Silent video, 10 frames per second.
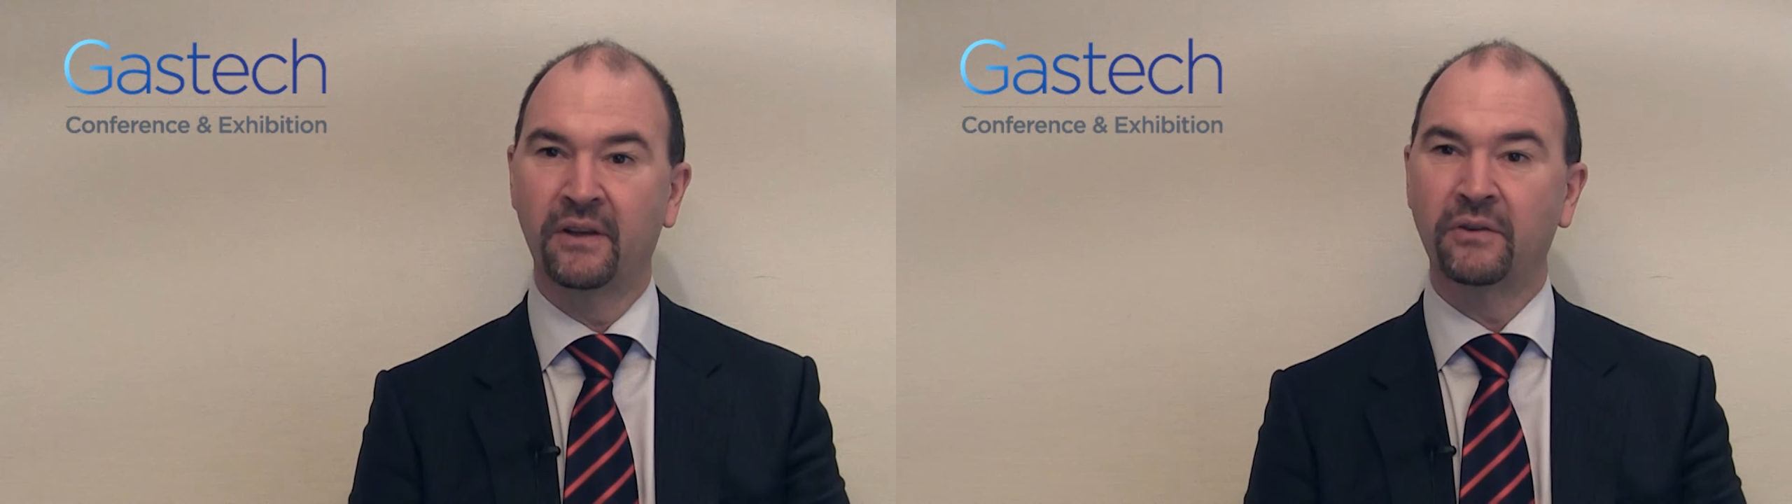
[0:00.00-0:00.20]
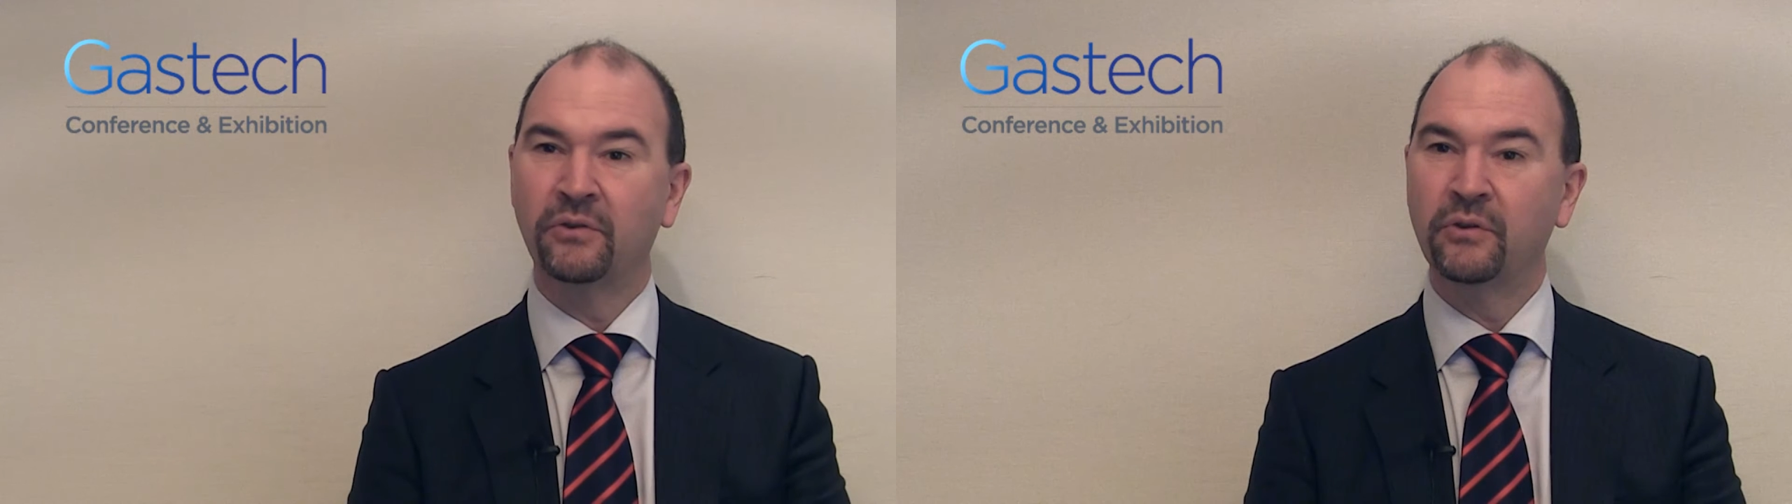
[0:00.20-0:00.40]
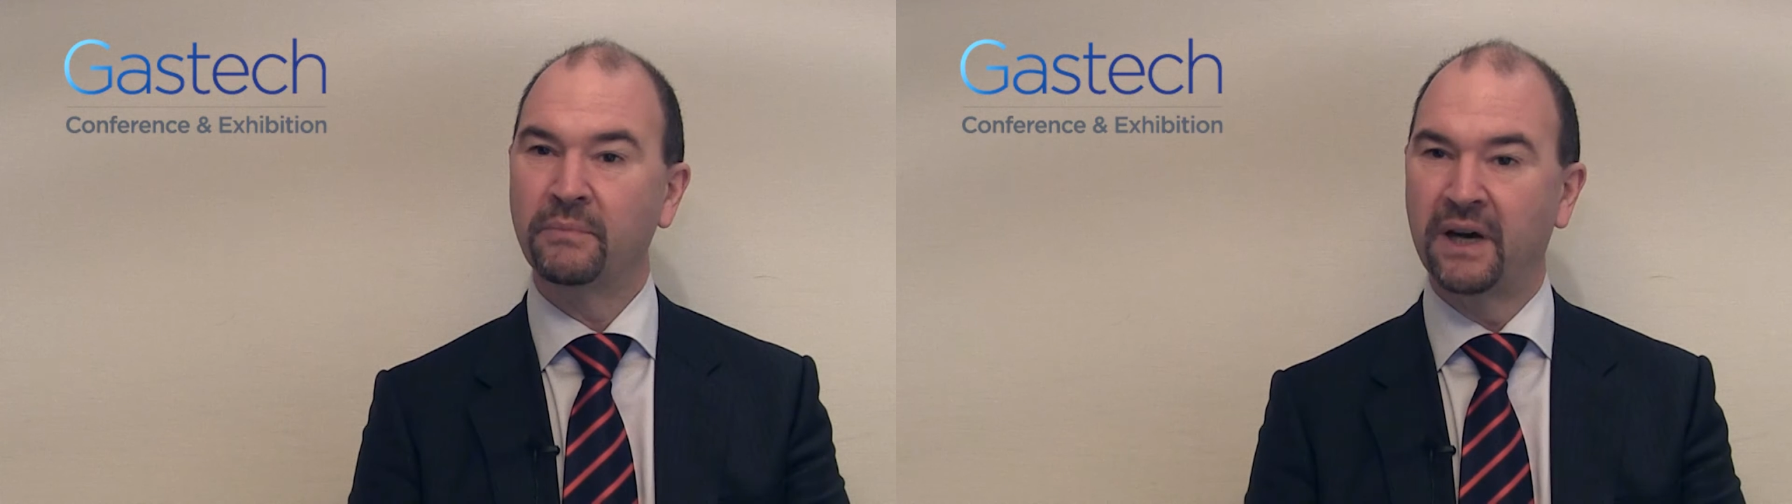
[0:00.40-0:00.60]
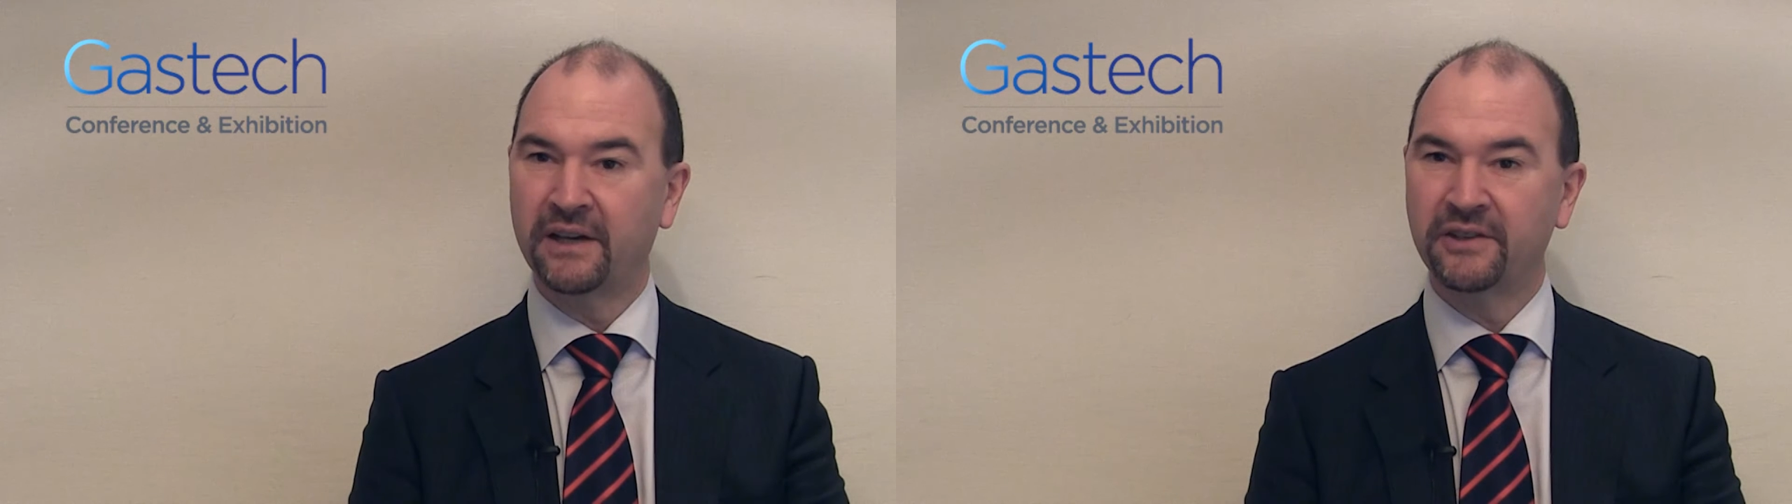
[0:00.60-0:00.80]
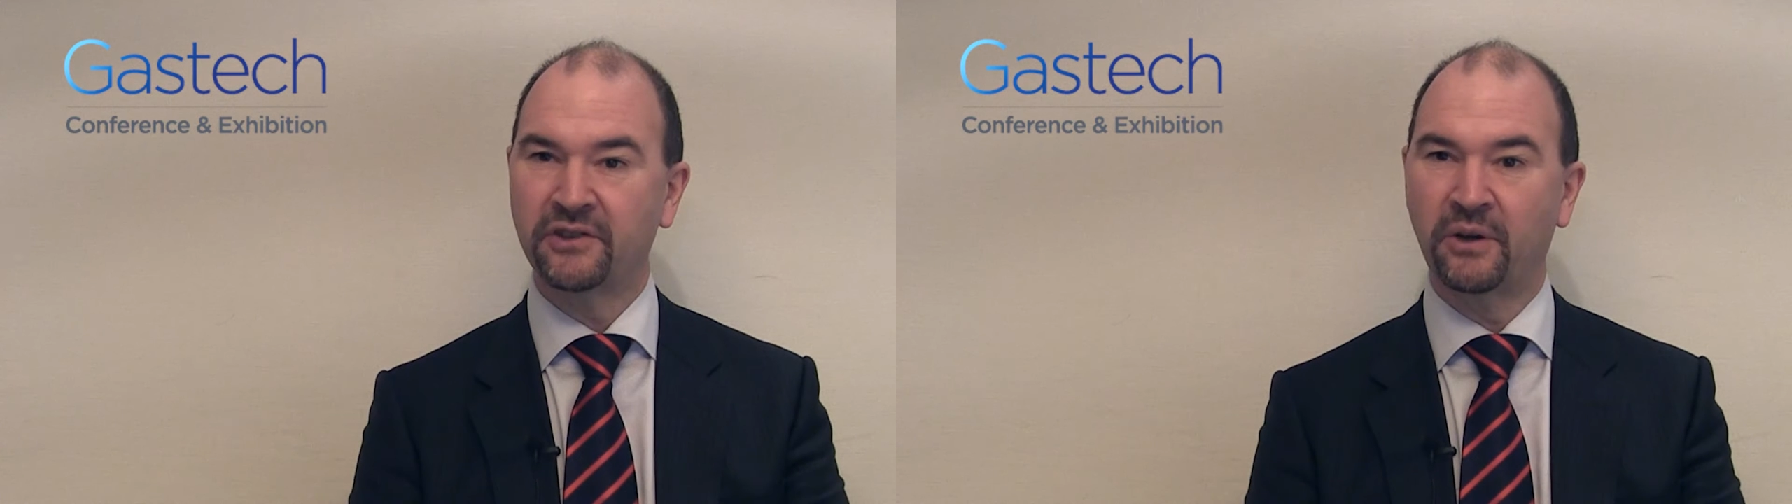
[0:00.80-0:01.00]
new
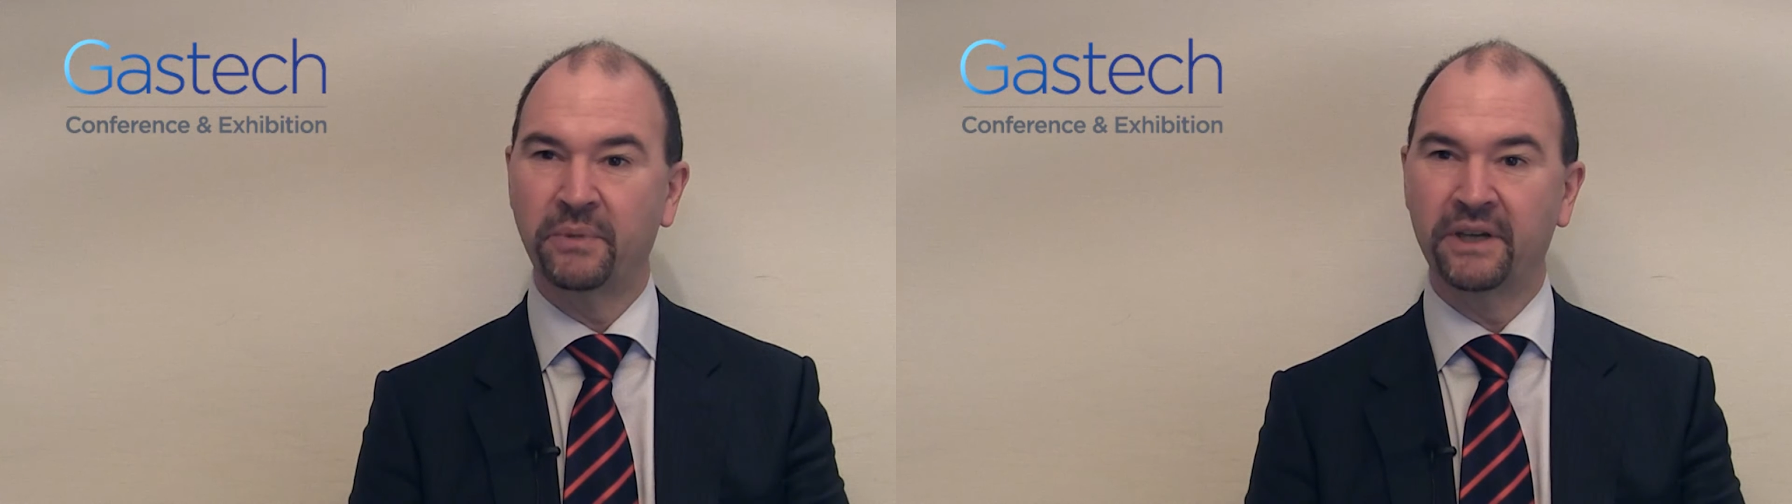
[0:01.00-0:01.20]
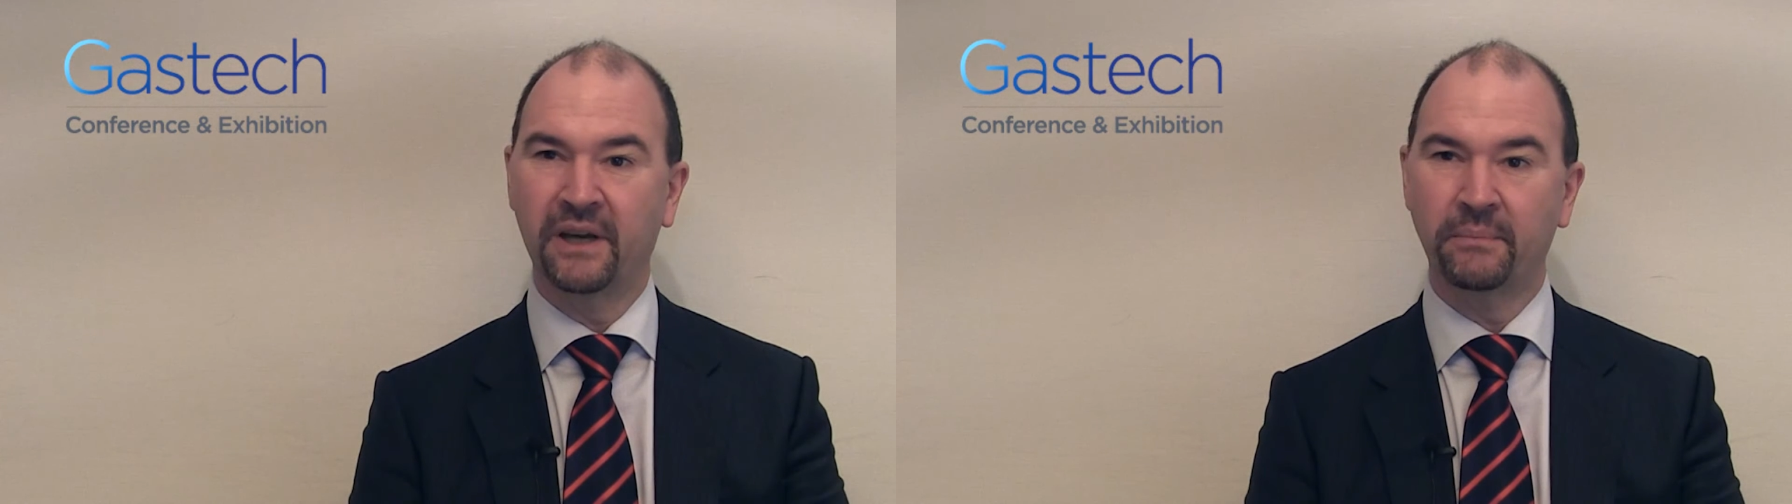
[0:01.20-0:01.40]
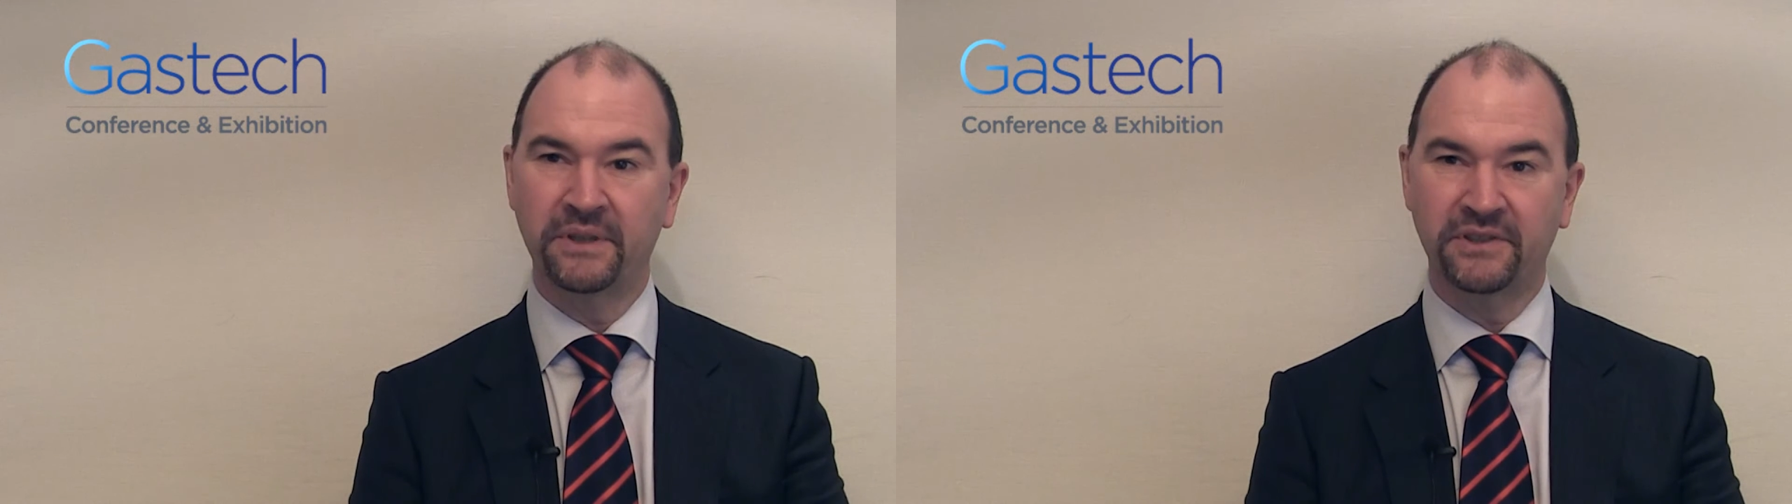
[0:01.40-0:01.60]
markets opening up in